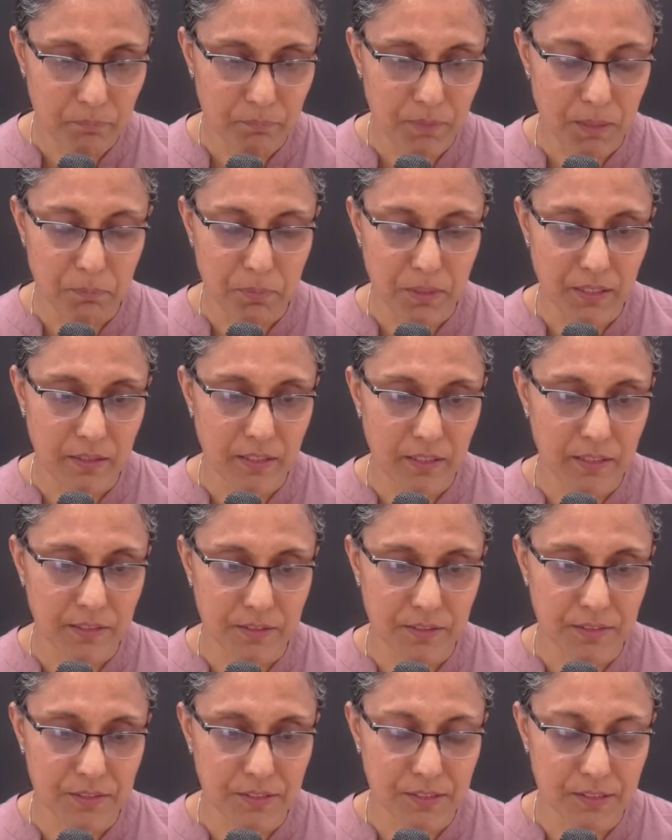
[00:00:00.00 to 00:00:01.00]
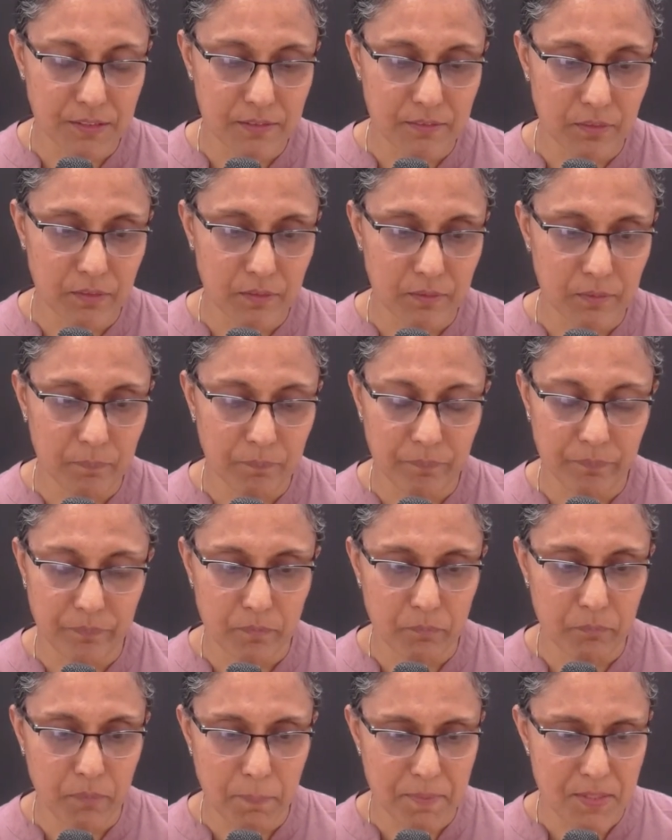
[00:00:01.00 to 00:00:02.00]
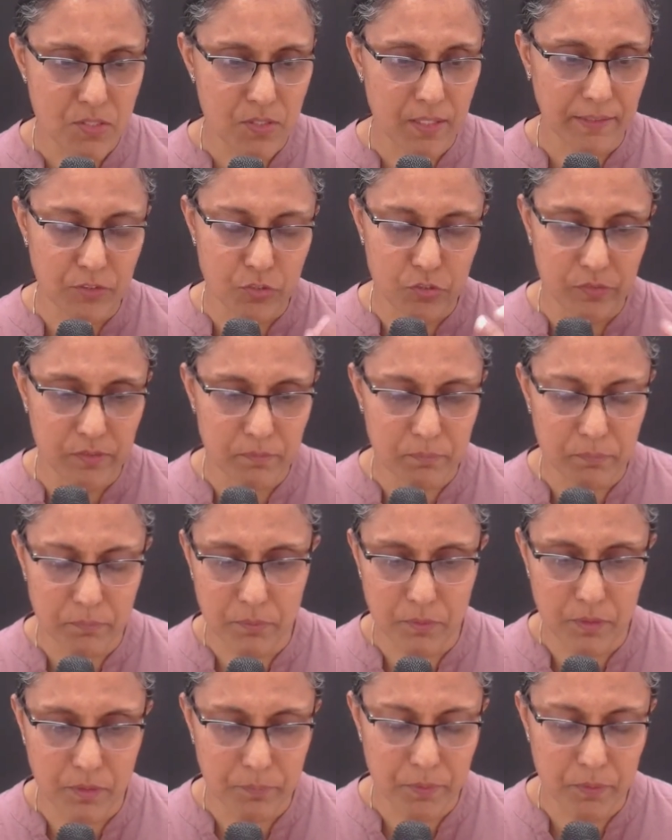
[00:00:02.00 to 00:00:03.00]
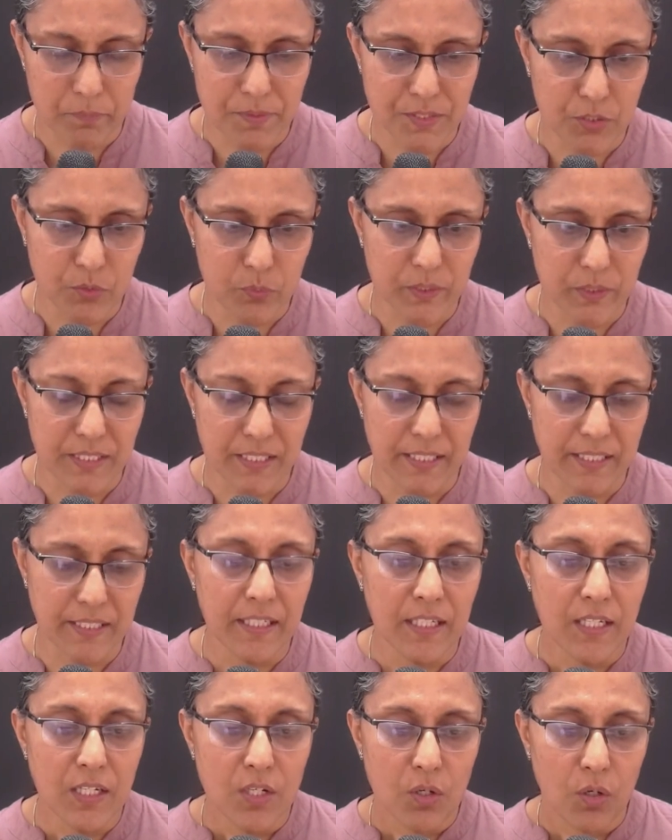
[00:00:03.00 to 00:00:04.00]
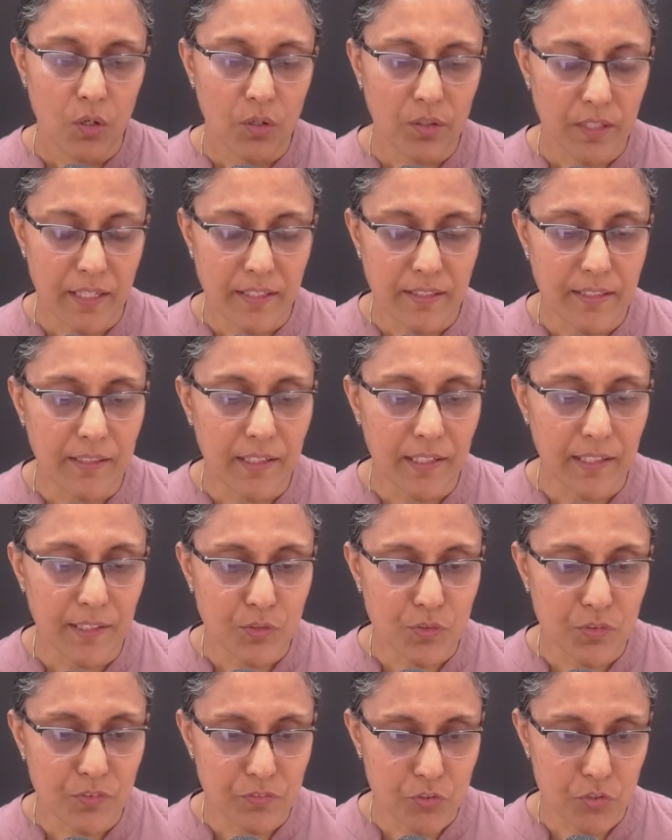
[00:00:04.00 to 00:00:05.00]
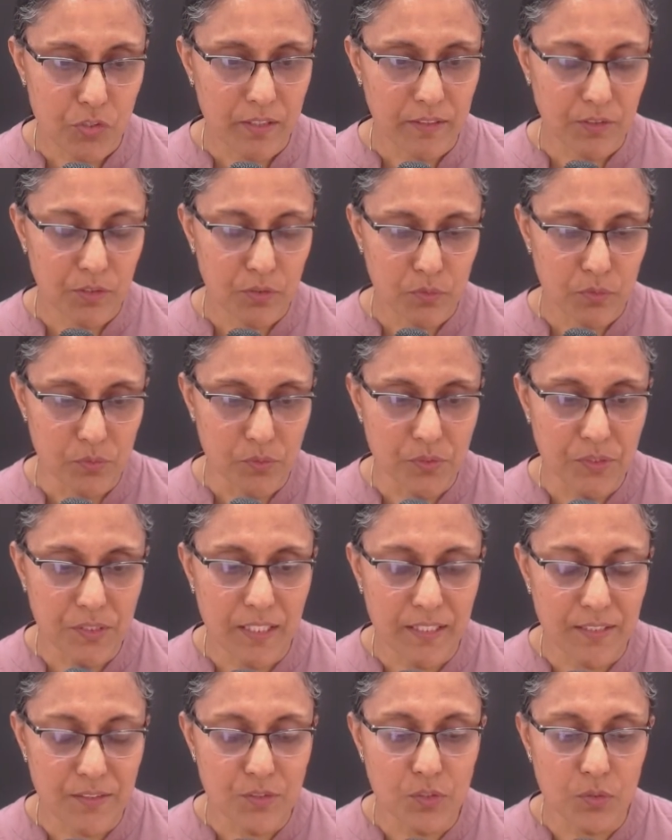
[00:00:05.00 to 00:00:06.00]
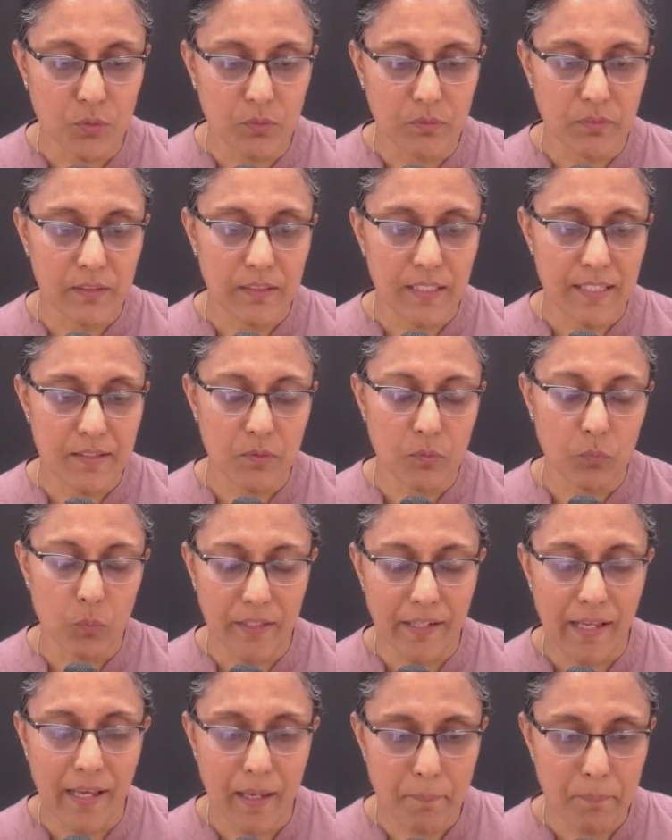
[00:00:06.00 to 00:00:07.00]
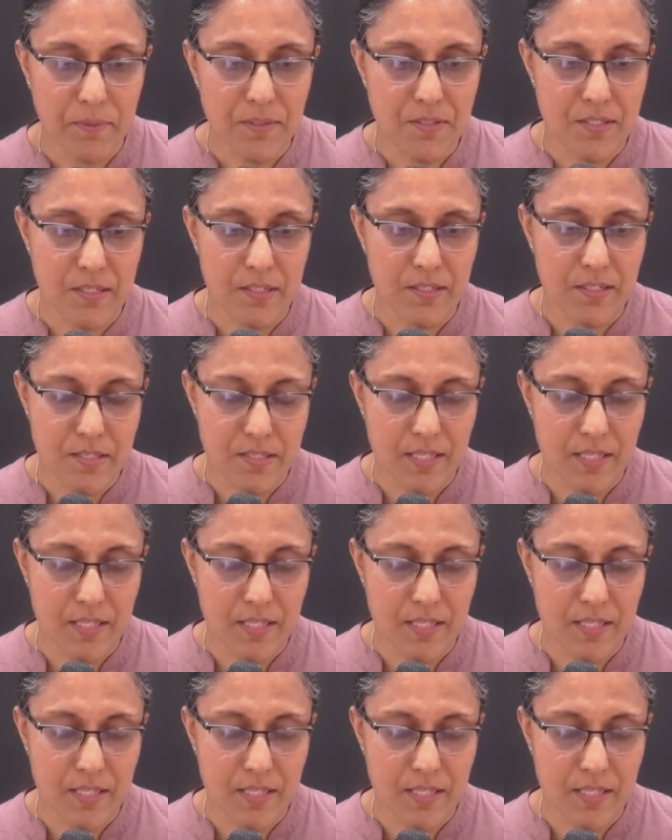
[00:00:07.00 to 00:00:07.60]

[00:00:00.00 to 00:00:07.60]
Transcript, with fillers: Maybe it is um, maybe sexual uh, promiscuity or any kind of drug use. And so like, what happens is